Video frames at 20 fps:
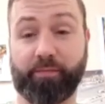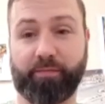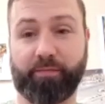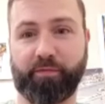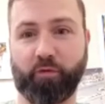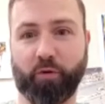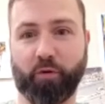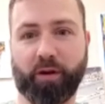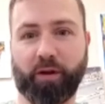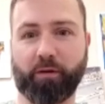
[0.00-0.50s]

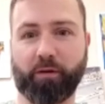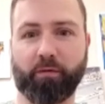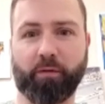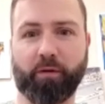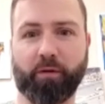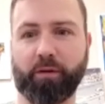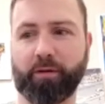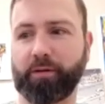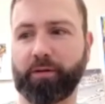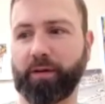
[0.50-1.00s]
forty year
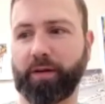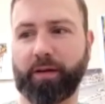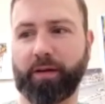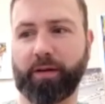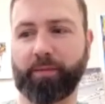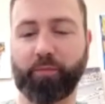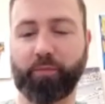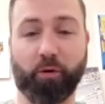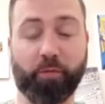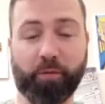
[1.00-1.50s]
old
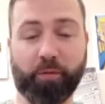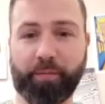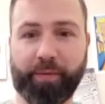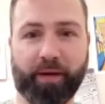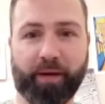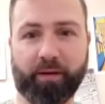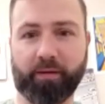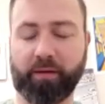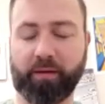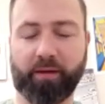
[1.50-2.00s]
uh, purple
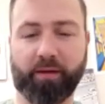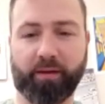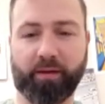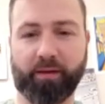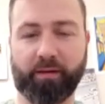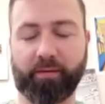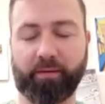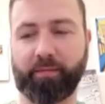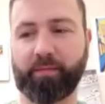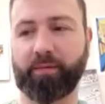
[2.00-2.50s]
belt
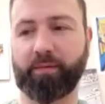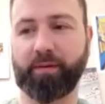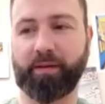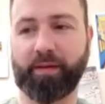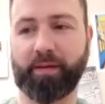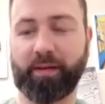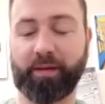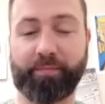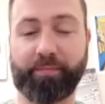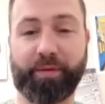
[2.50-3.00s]
in
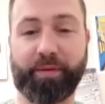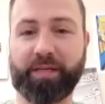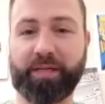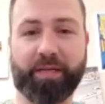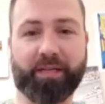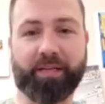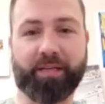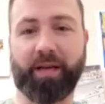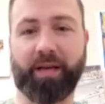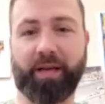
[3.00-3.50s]

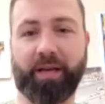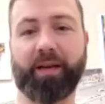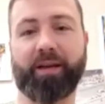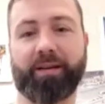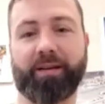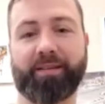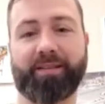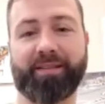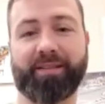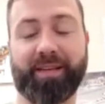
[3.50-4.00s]
BJJ
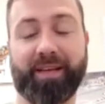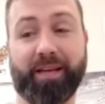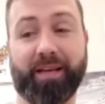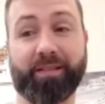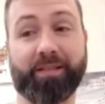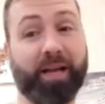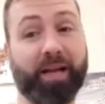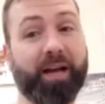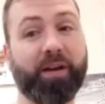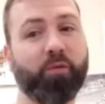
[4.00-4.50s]
is is
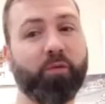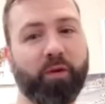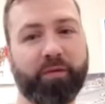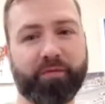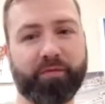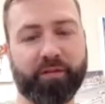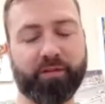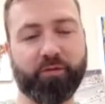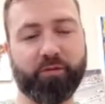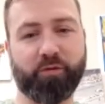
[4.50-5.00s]
not
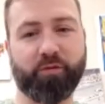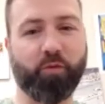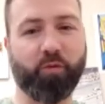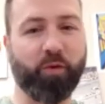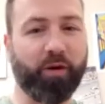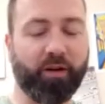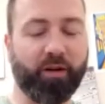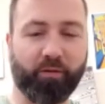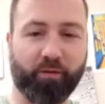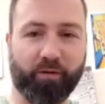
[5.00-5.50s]
equivalent to a
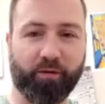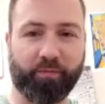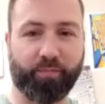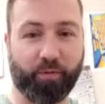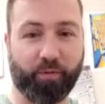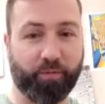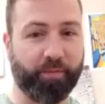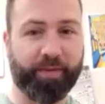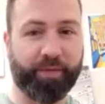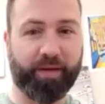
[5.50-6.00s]
twenty year old
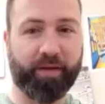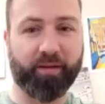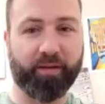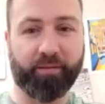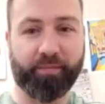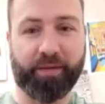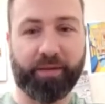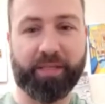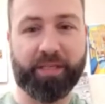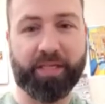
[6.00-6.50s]
purple belt
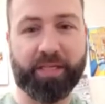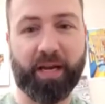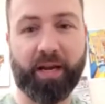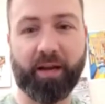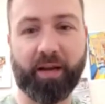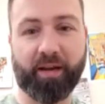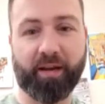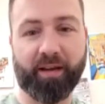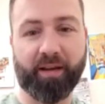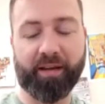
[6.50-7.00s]
in
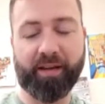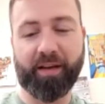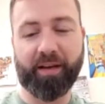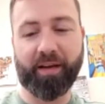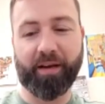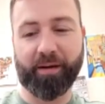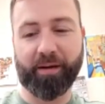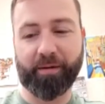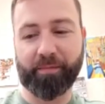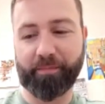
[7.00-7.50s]
BJJ.
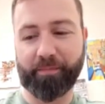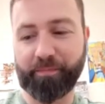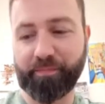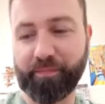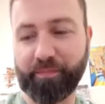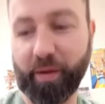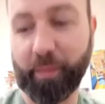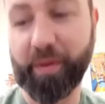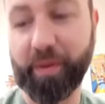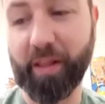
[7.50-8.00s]
Um,
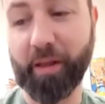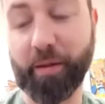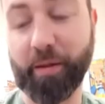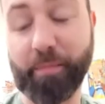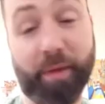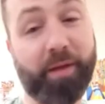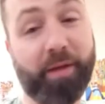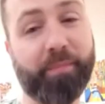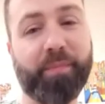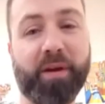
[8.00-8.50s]
I mean, they
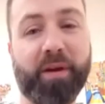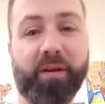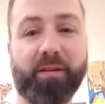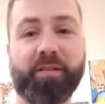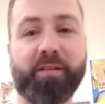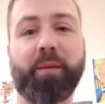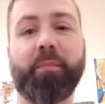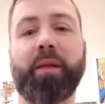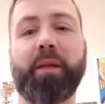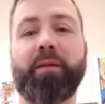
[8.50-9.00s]
might be on
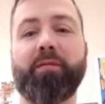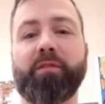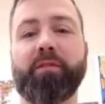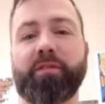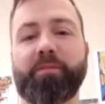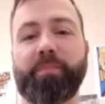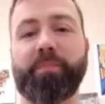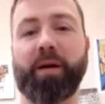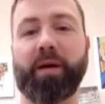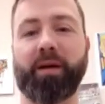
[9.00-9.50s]
some
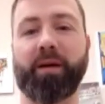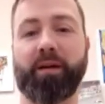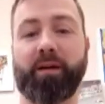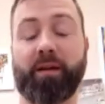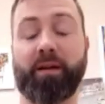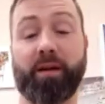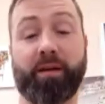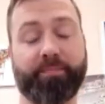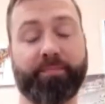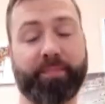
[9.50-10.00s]
levels, but in,
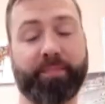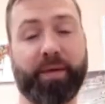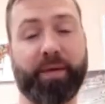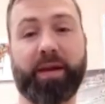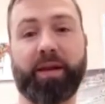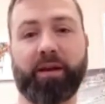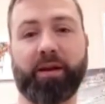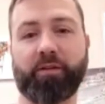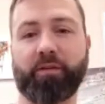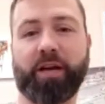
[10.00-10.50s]
in many
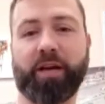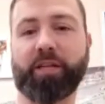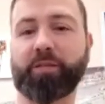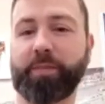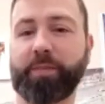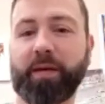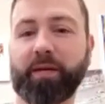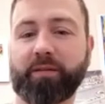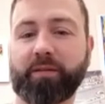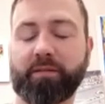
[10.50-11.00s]
other
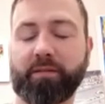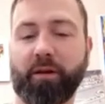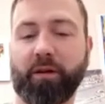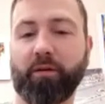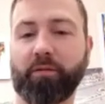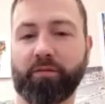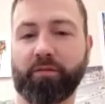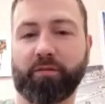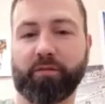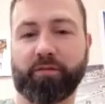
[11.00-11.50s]
aspects,
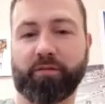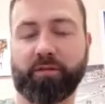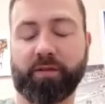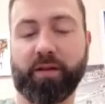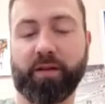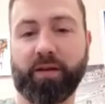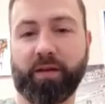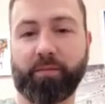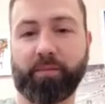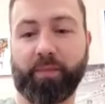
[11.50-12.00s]
no, they're just
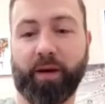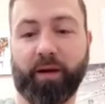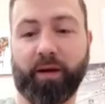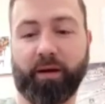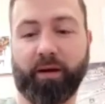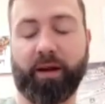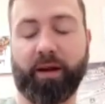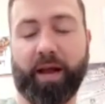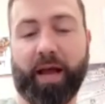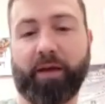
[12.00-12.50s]
uh,
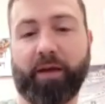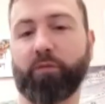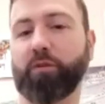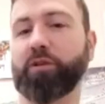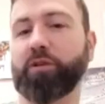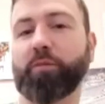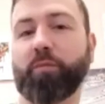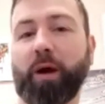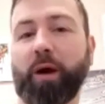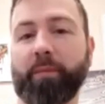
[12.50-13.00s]
on
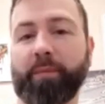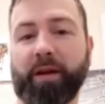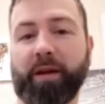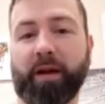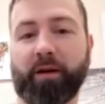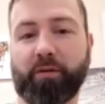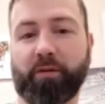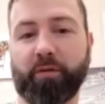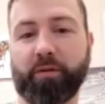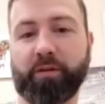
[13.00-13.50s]
average they are probably
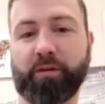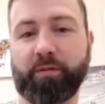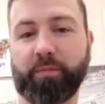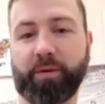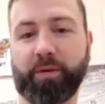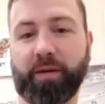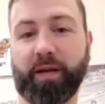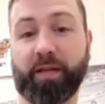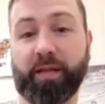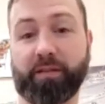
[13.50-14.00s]
not going to
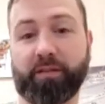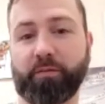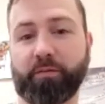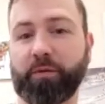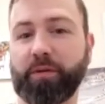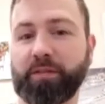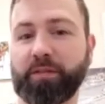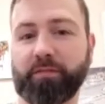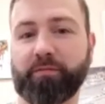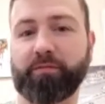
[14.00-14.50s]
be. Hence the
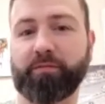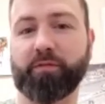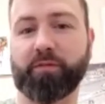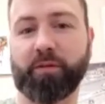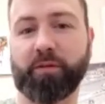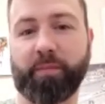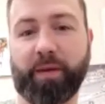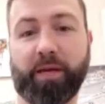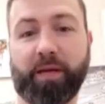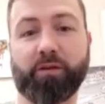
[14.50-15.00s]
reason for
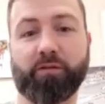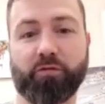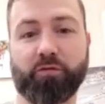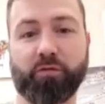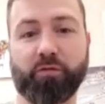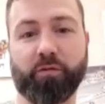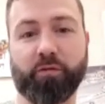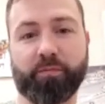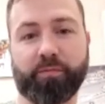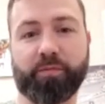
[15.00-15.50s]
some age
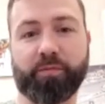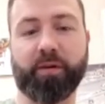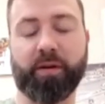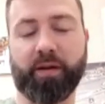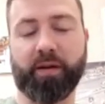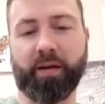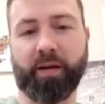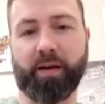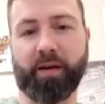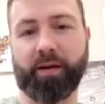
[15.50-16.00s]
groups
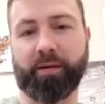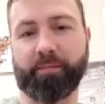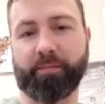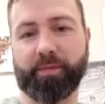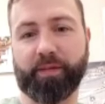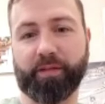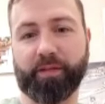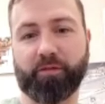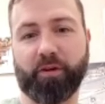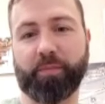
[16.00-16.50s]
um,
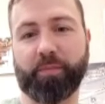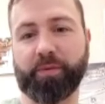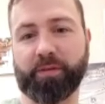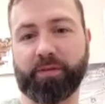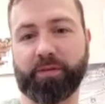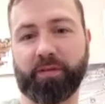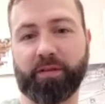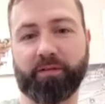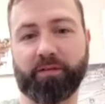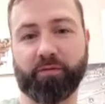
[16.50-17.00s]

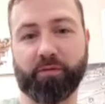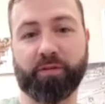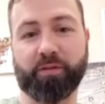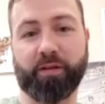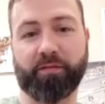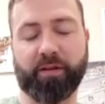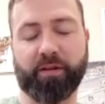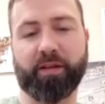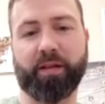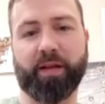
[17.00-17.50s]
discrepancies for stuff
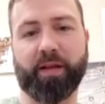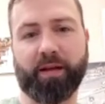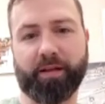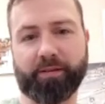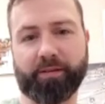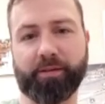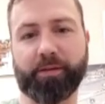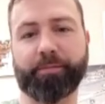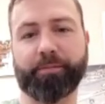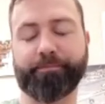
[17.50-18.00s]
like that.
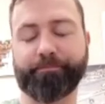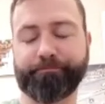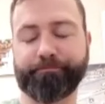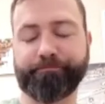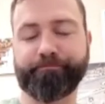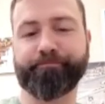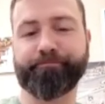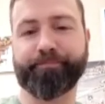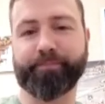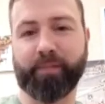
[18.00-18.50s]
So
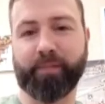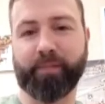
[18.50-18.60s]
you can